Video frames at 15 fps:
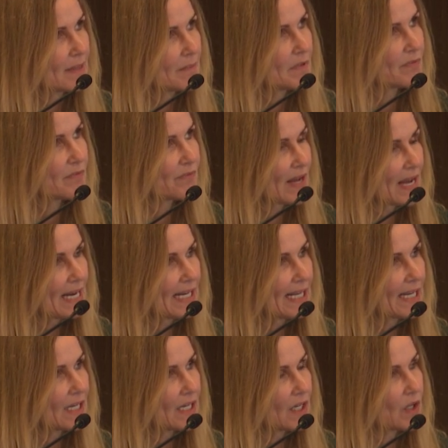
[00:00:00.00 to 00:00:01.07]
But
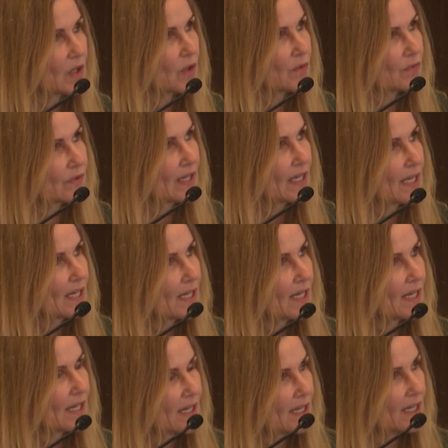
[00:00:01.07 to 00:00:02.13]
failure of
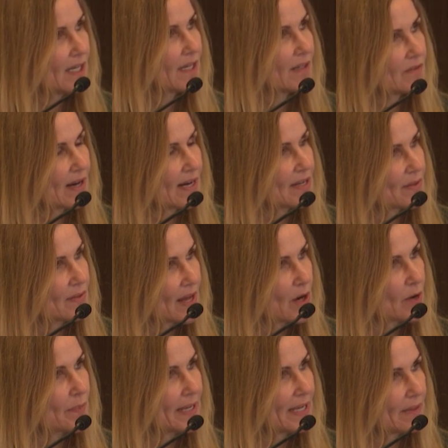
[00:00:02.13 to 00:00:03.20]

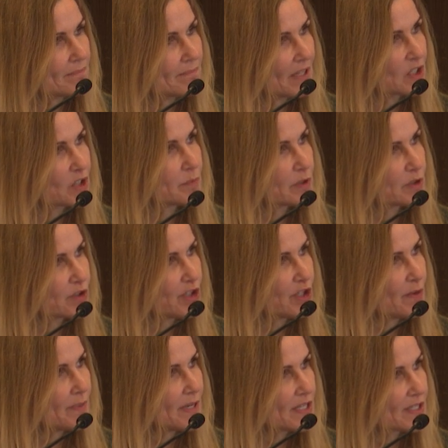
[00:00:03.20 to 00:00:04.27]
radiotherapy and multiple
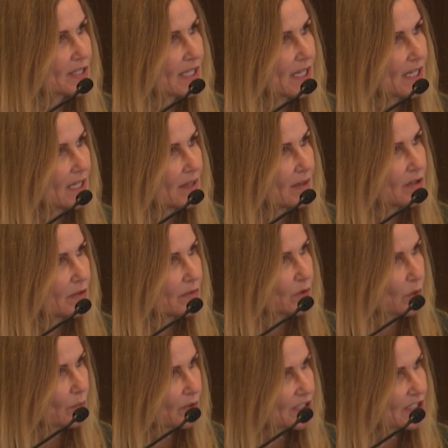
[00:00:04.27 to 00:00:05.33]
tumours, you've
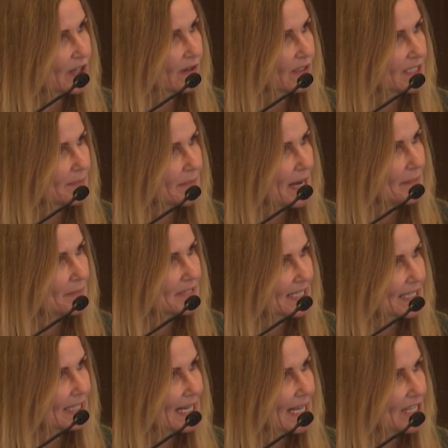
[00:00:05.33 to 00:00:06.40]
got brentuximab,
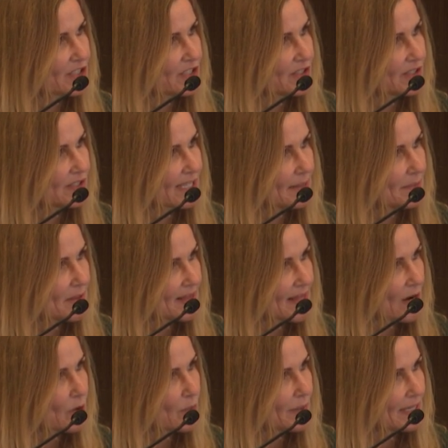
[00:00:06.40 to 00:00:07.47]
single-agent
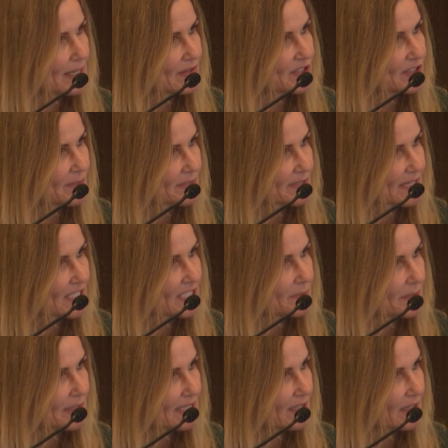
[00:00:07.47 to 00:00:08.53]
chemotherapy, either
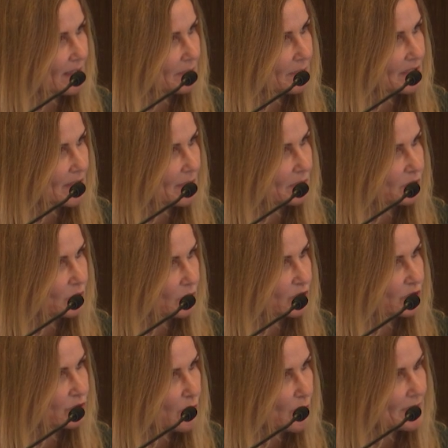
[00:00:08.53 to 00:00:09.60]
gemcitabine, liposomal
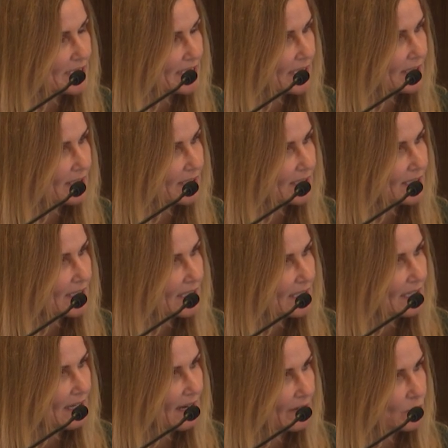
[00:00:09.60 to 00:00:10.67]
doxorubicin,
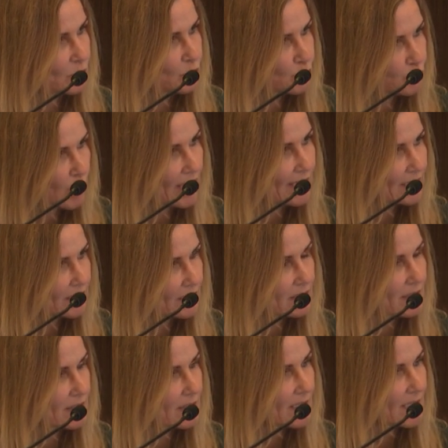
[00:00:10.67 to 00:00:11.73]
clinical
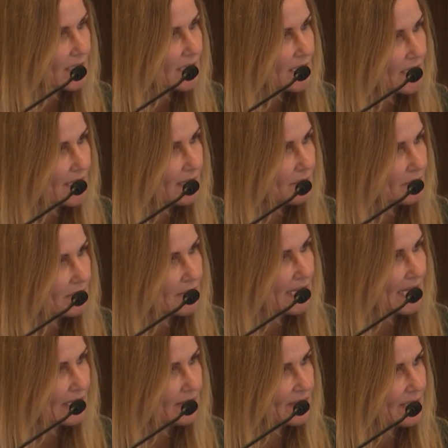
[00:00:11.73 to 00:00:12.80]
trials,
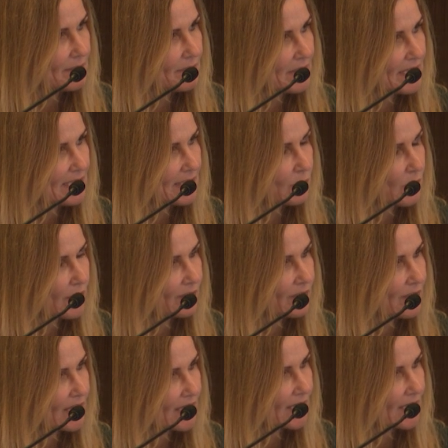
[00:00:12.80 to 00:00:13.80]
and the PD-1